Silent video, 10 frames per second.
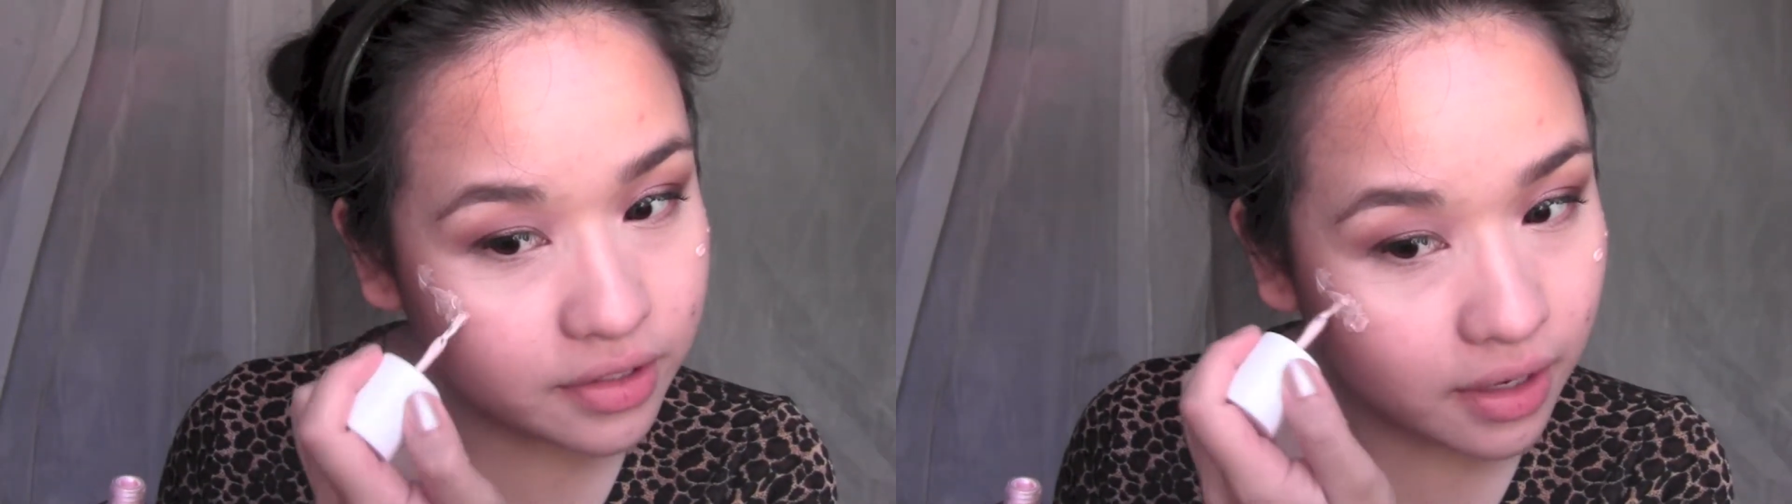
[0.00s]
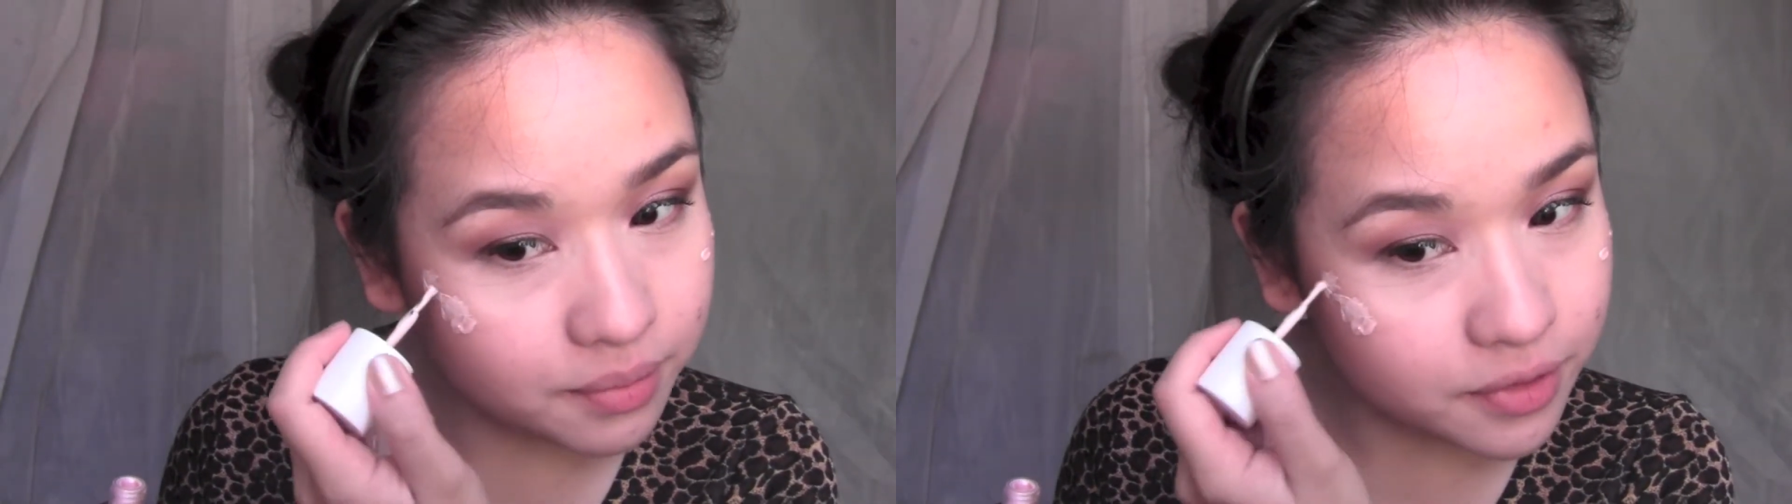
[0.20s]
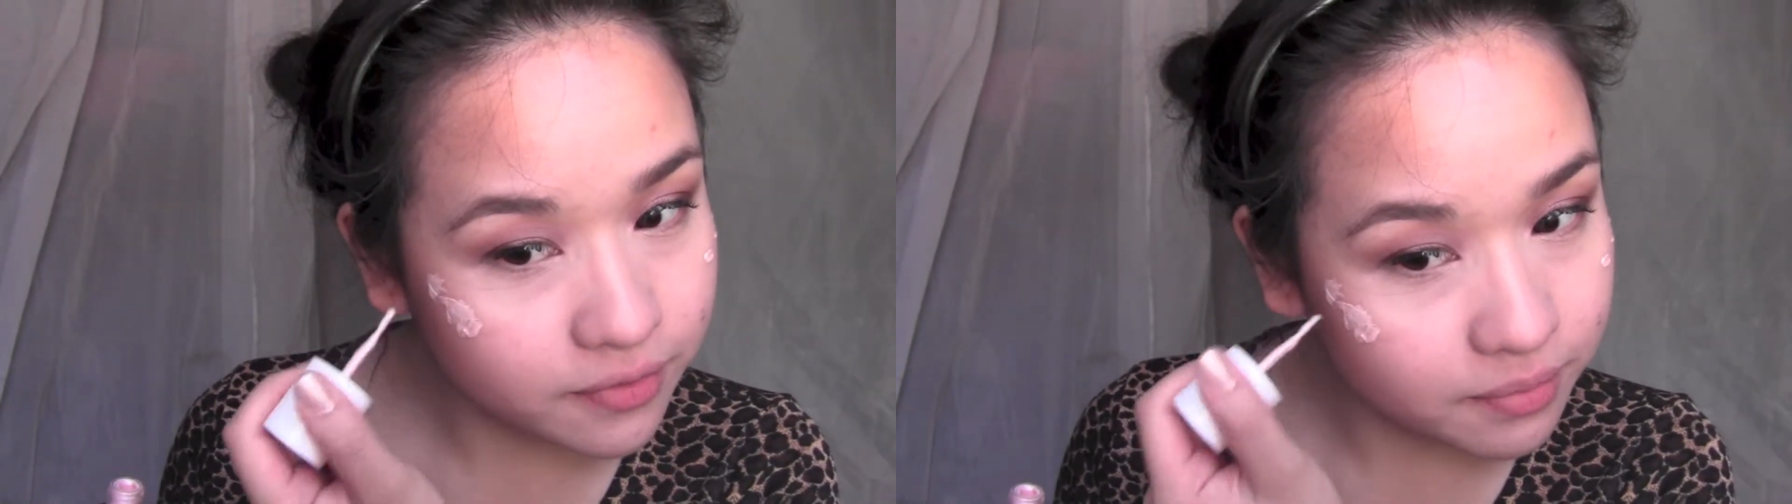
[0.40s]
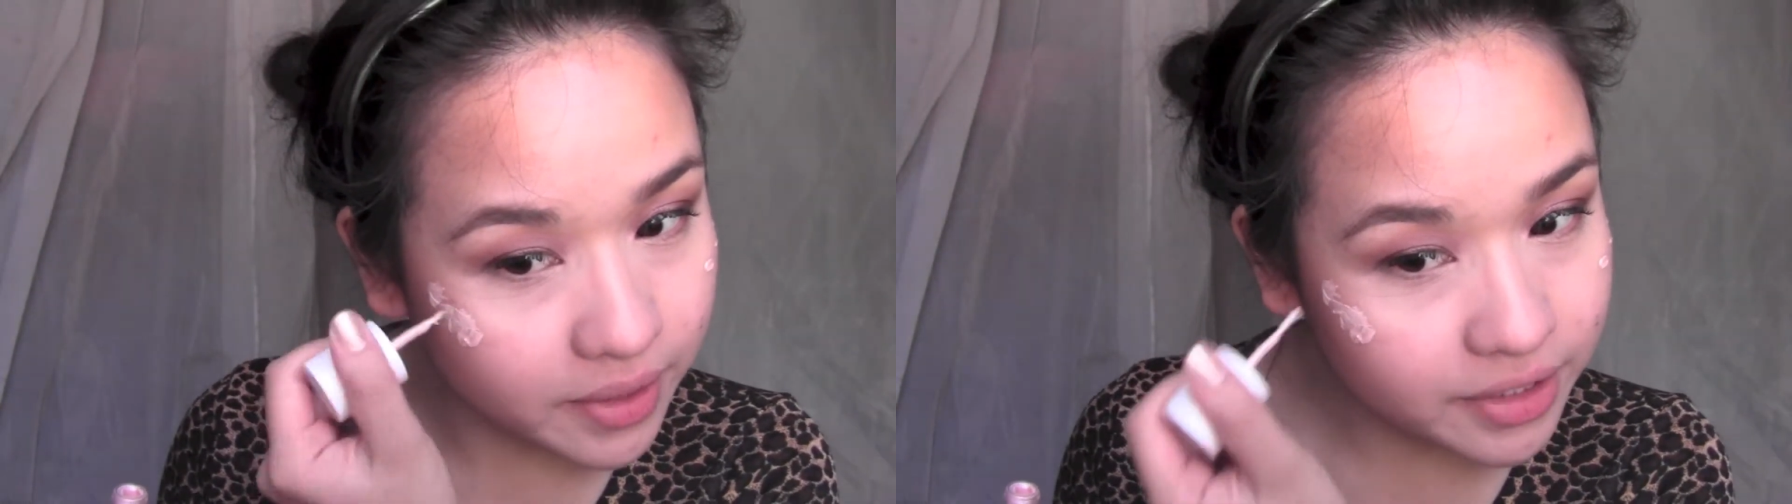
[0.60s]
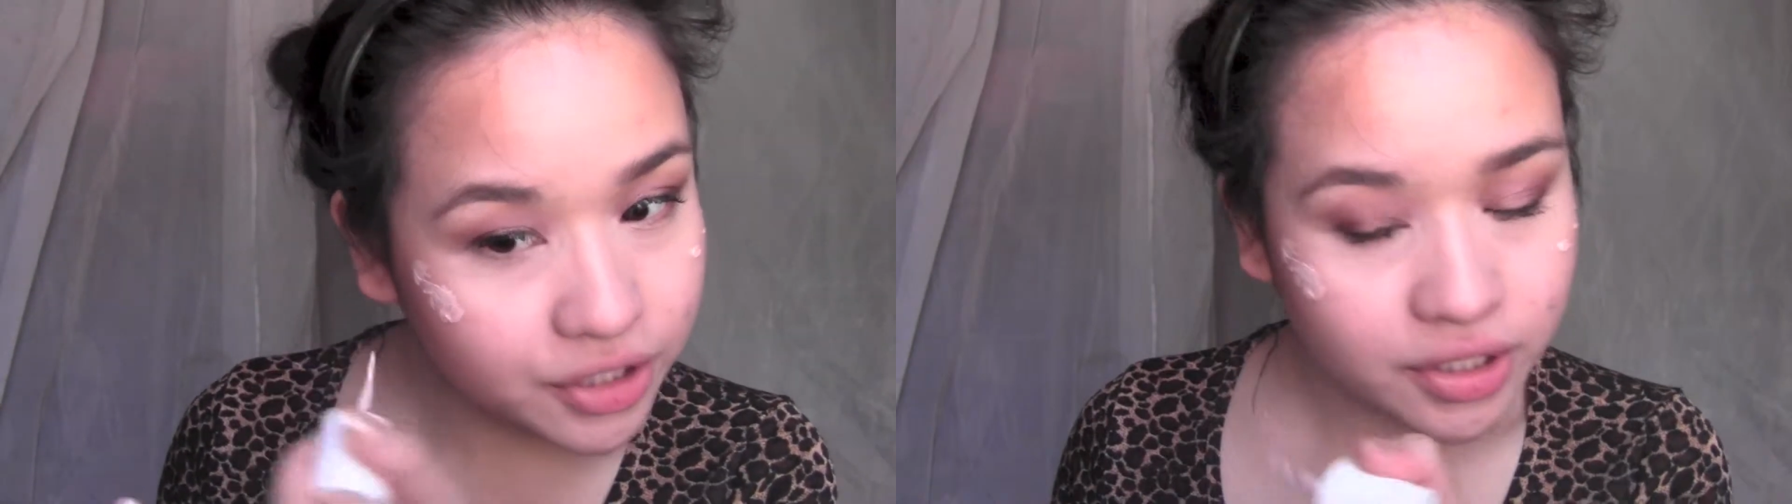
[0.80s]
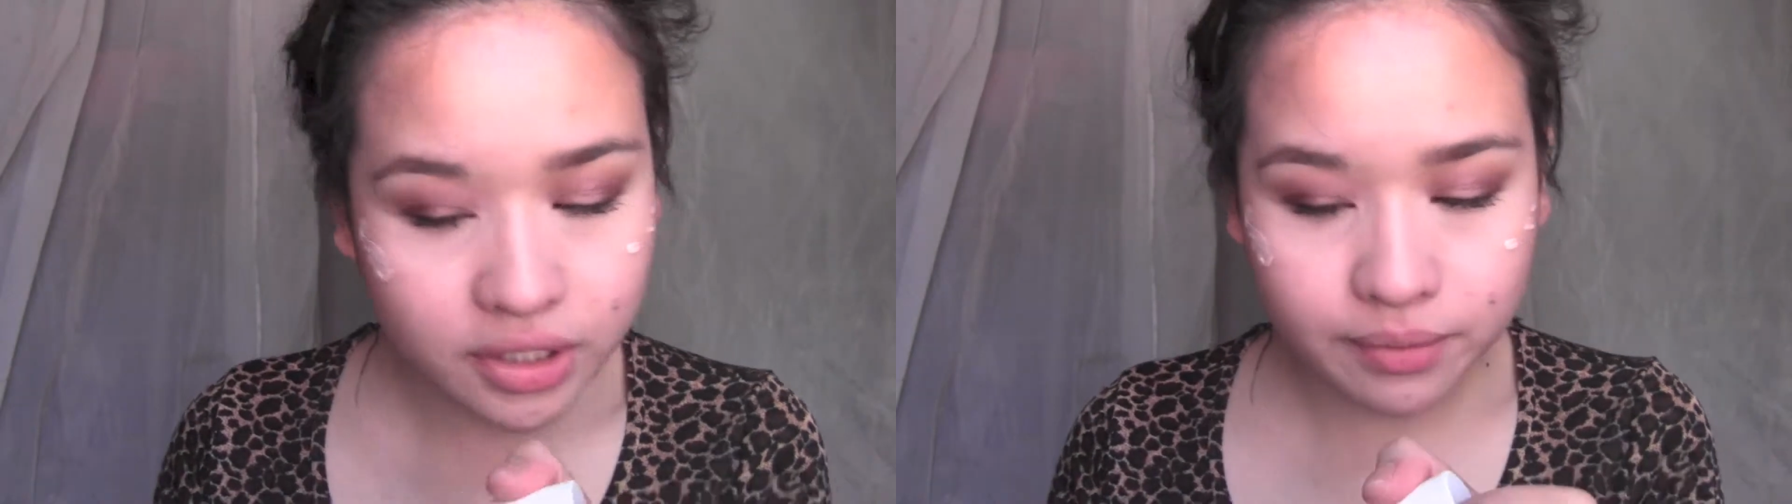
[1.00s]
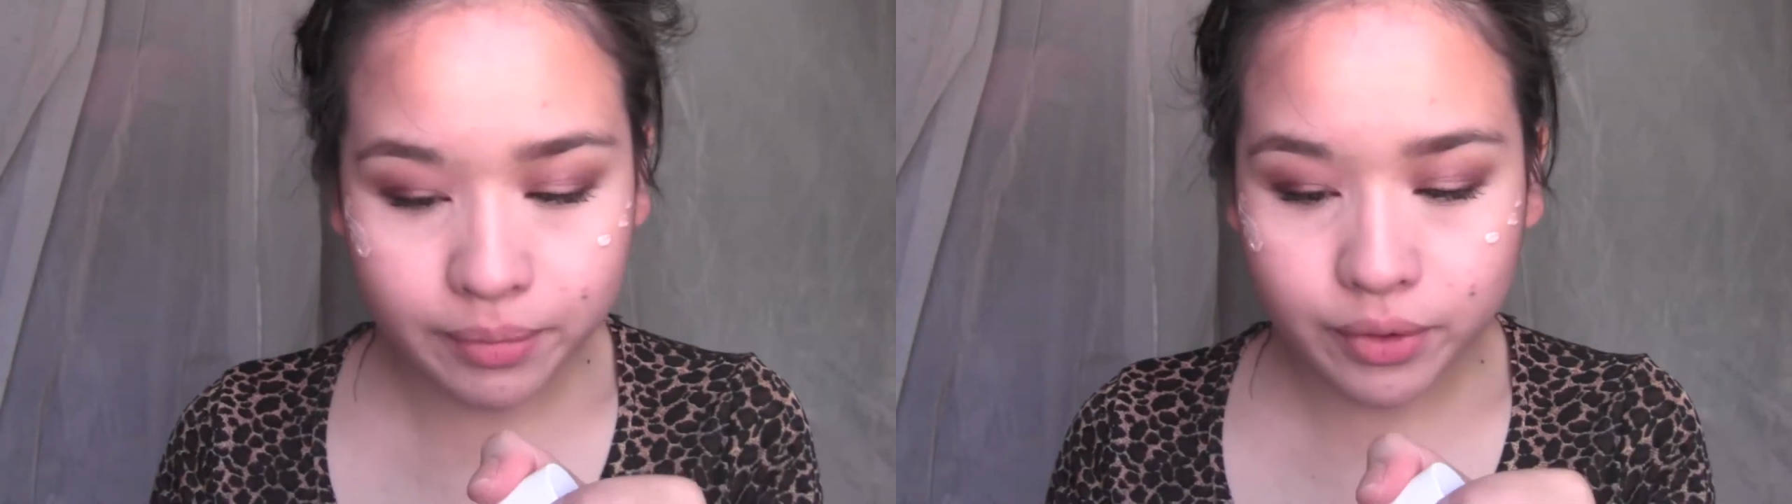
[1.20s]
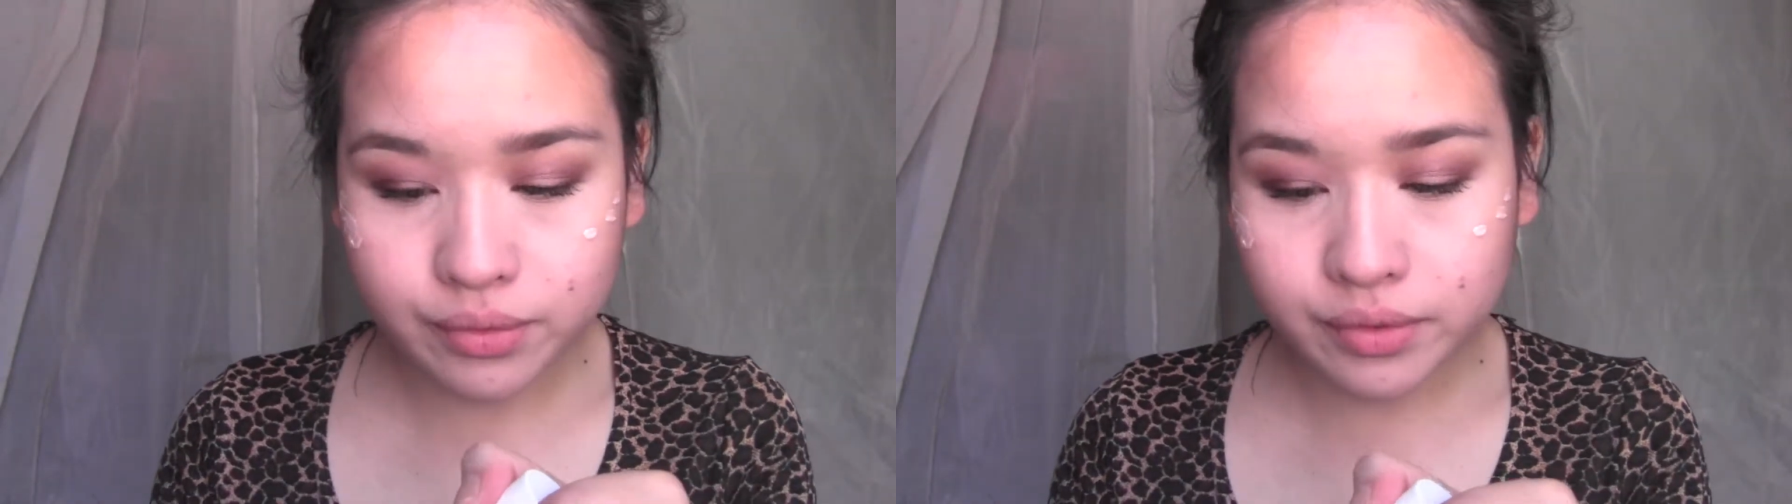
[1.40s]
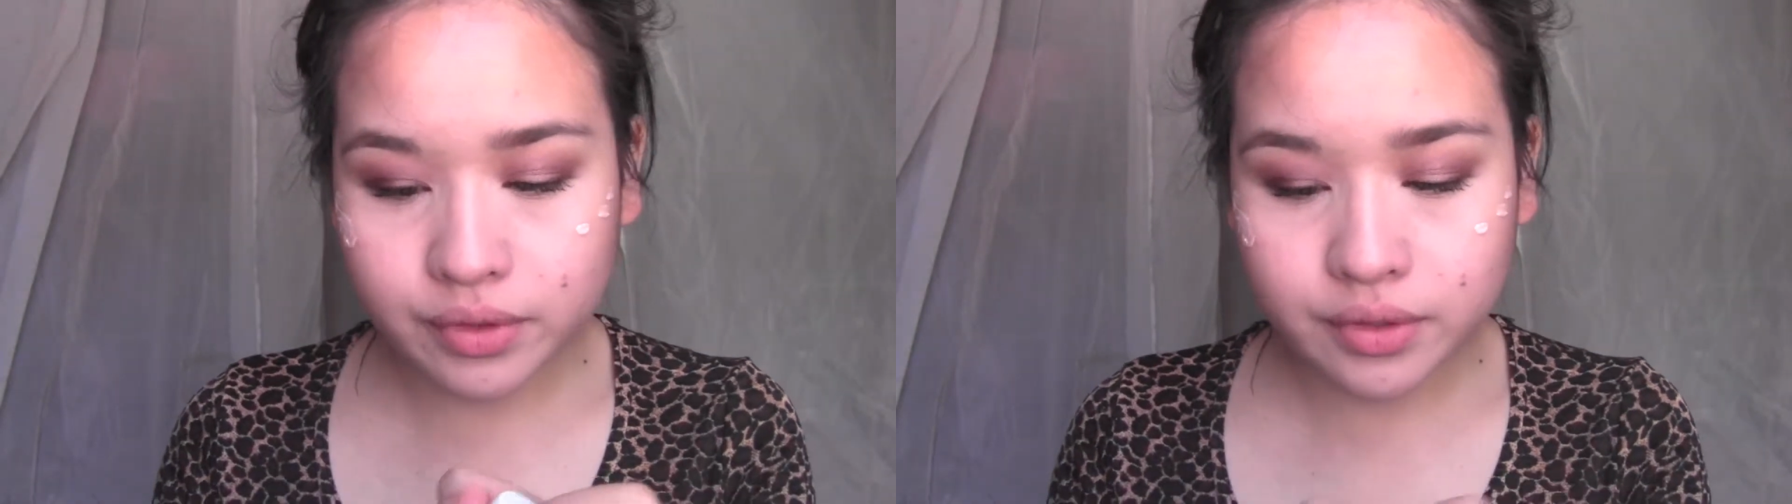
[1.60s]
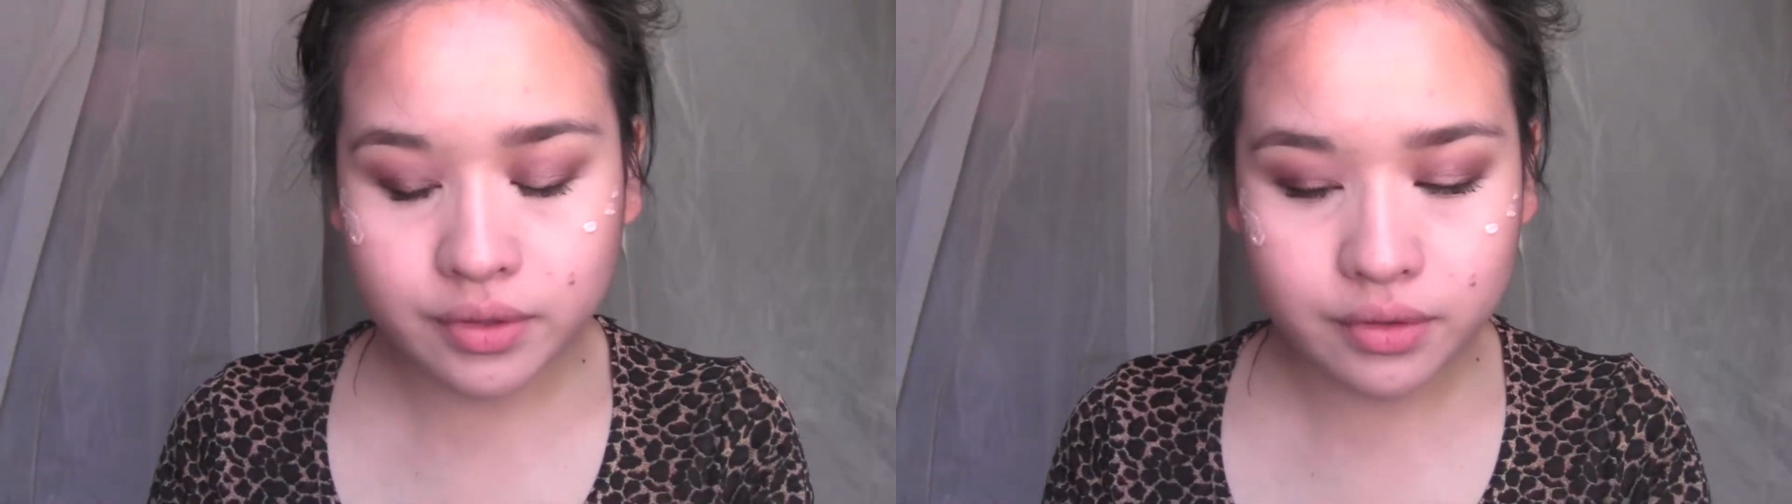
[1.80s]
tops of my cheekbones.